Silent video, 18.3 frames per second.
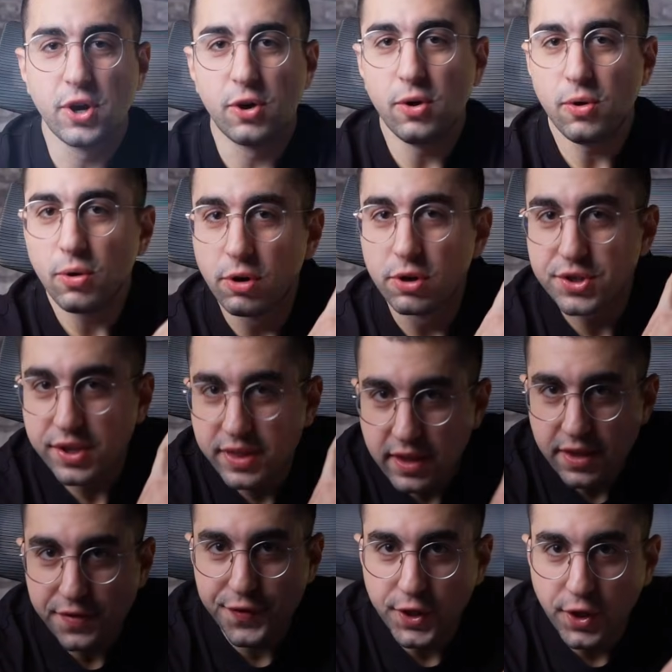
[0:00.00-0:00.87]
watch
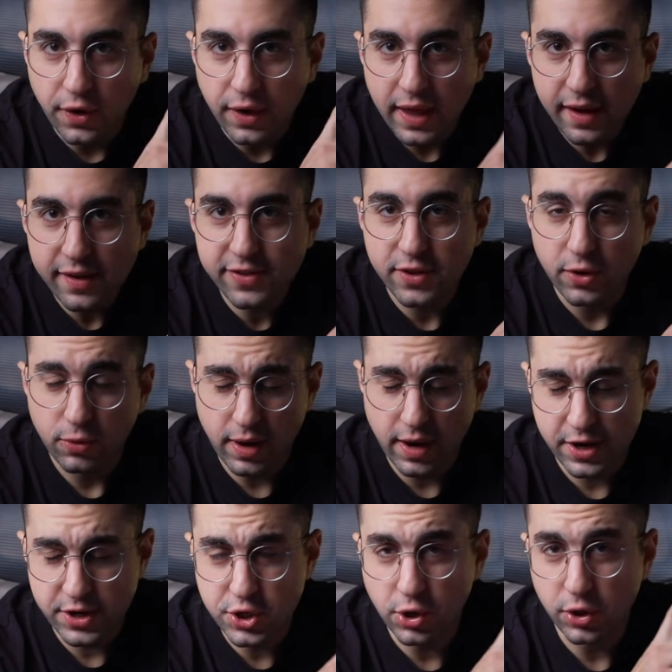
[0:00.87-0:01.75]
this video next, where
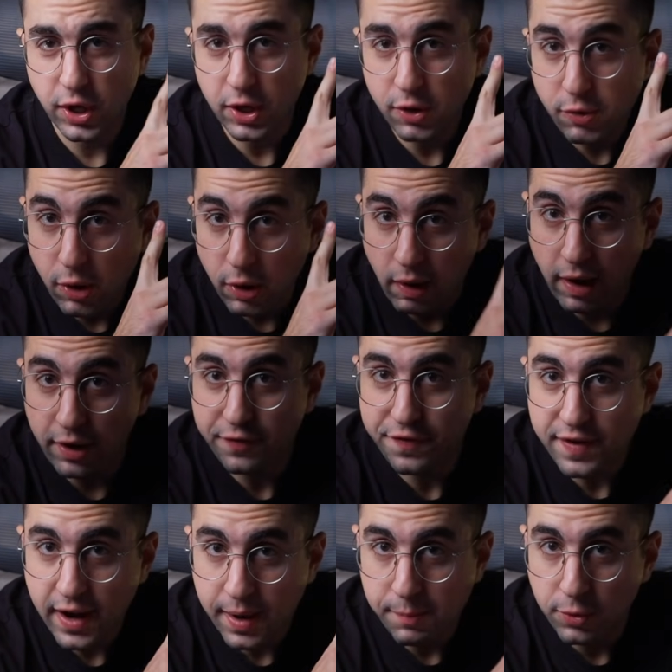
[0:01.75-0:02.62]
I show you the one
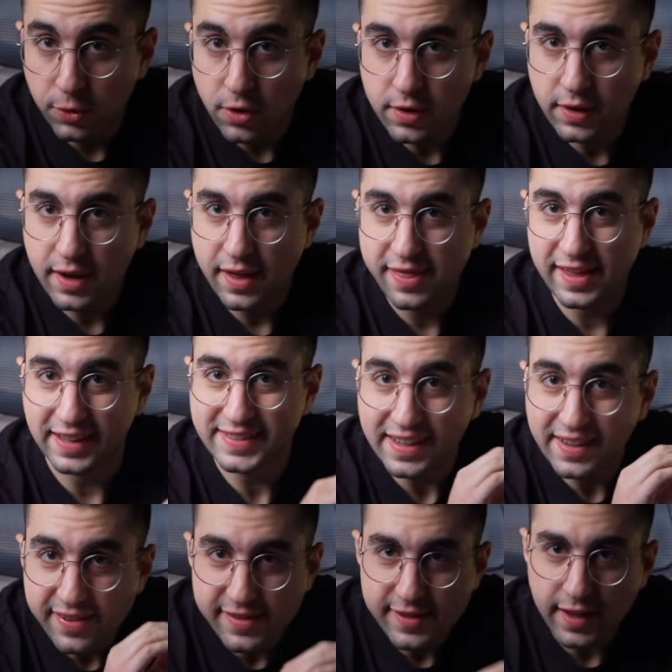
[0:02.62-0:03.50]
framework that
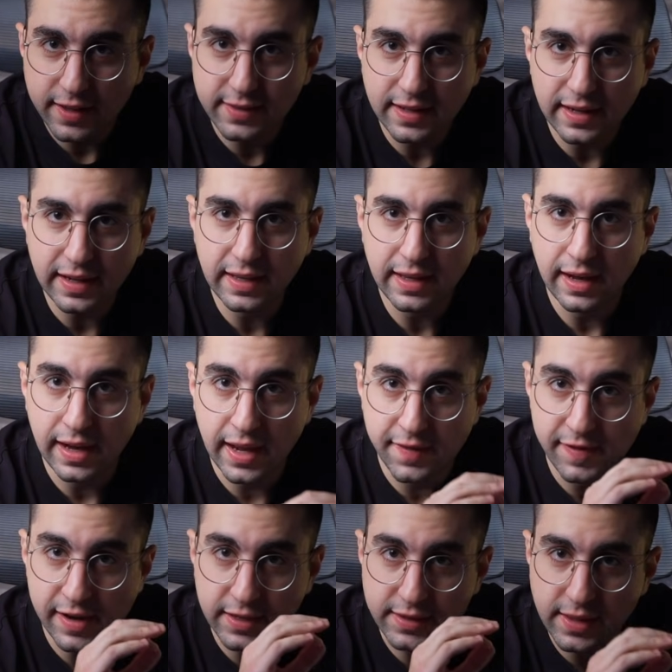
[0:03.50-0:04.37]
instantly
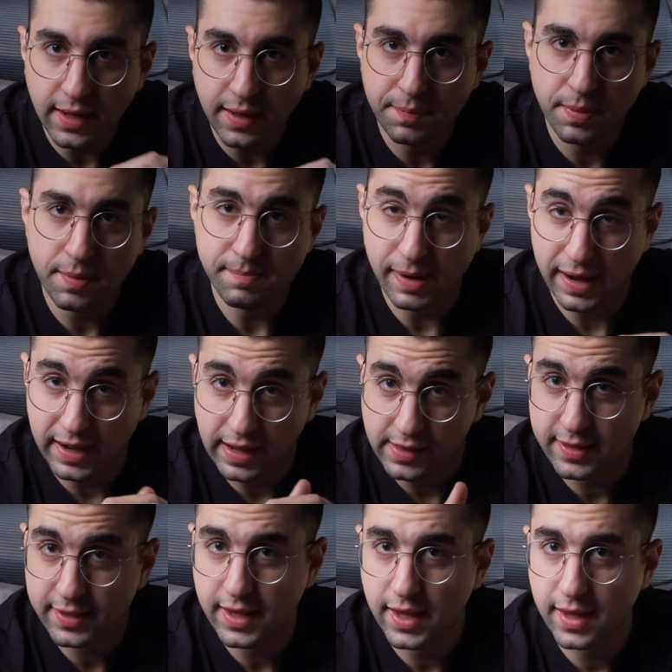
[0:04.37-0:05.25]
leveled up my
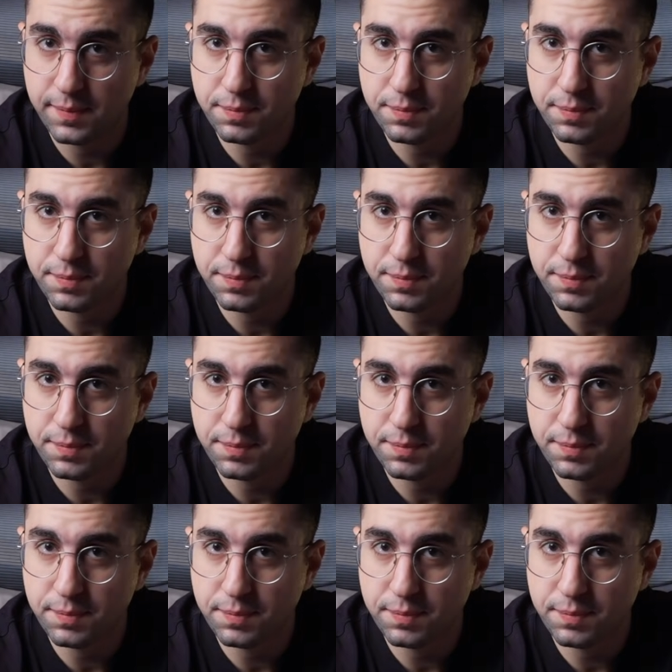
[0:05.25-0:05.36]
Nightscape